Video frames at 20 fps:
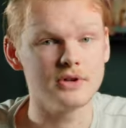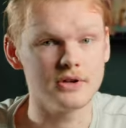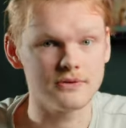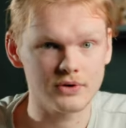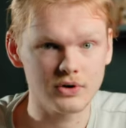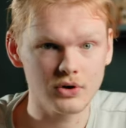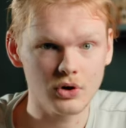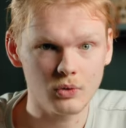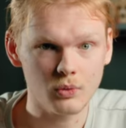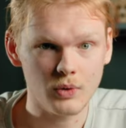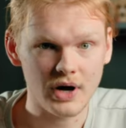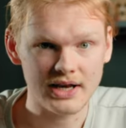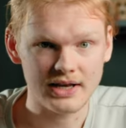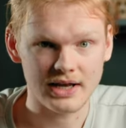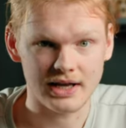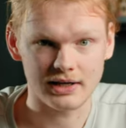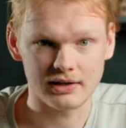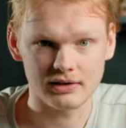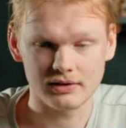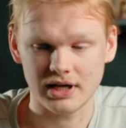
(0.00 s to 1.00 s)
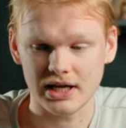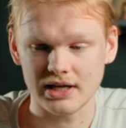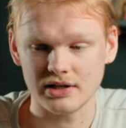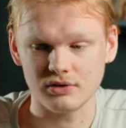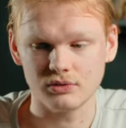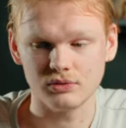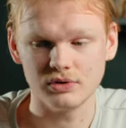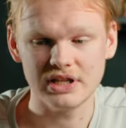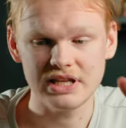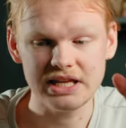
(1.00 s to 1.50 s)
If you go wide angle and
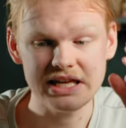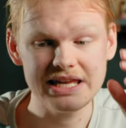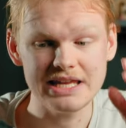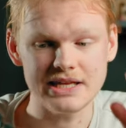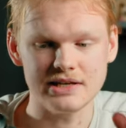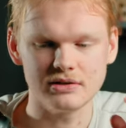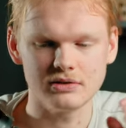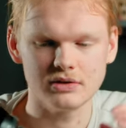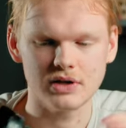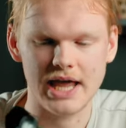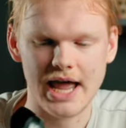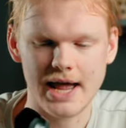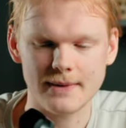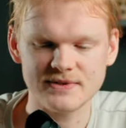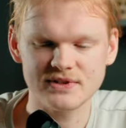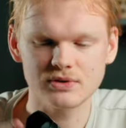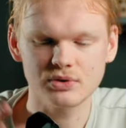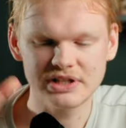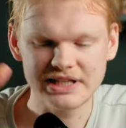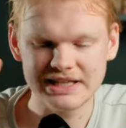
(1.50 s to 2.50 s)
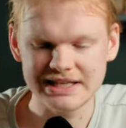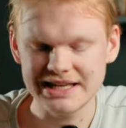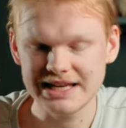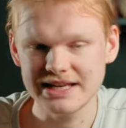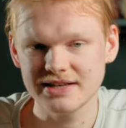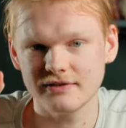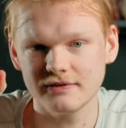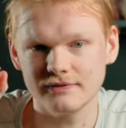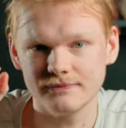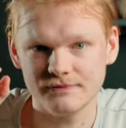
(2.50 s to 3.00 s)
you need, absolutely
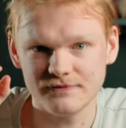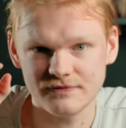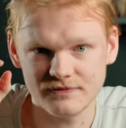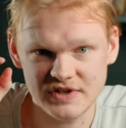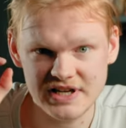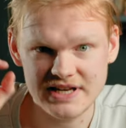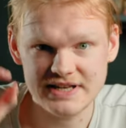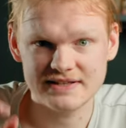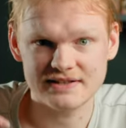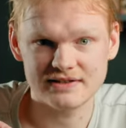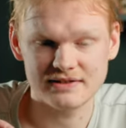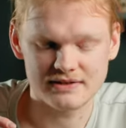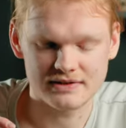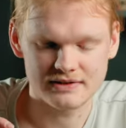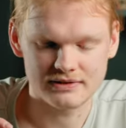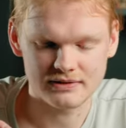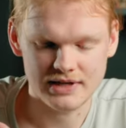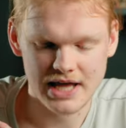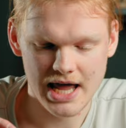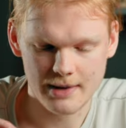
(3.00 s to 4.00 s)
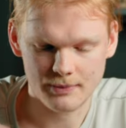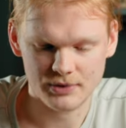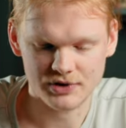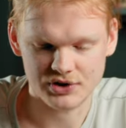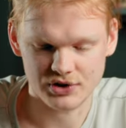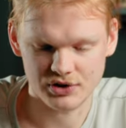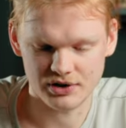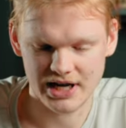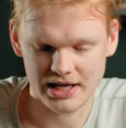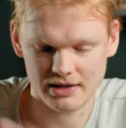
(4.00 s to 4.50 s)
need a decent
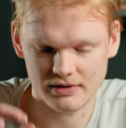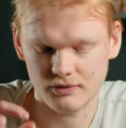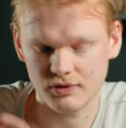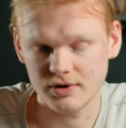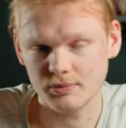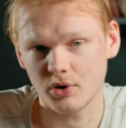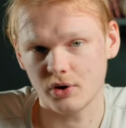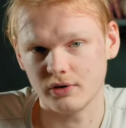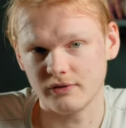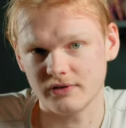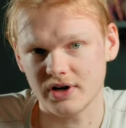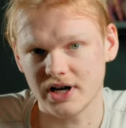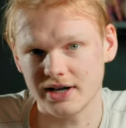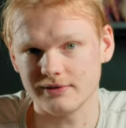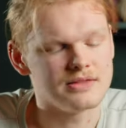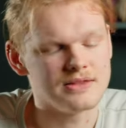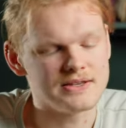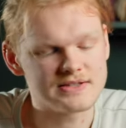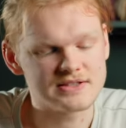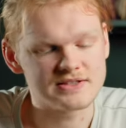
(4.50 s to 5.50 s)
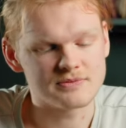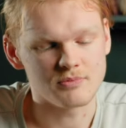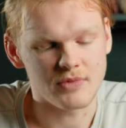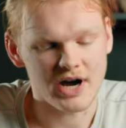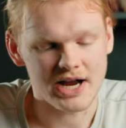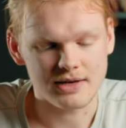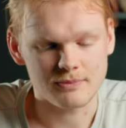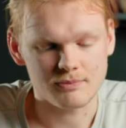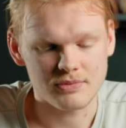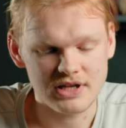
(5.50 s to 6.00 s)
aperture at 3.5, this
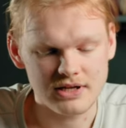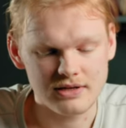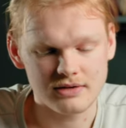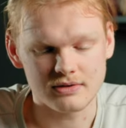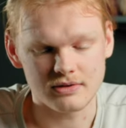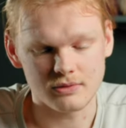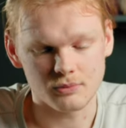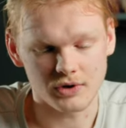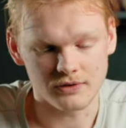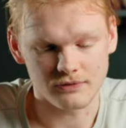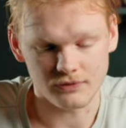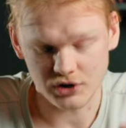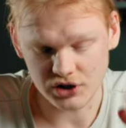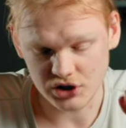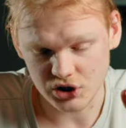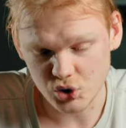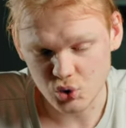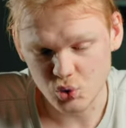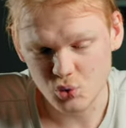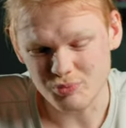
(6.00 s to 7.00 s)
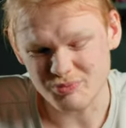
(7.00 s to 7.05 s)
might be the one for you,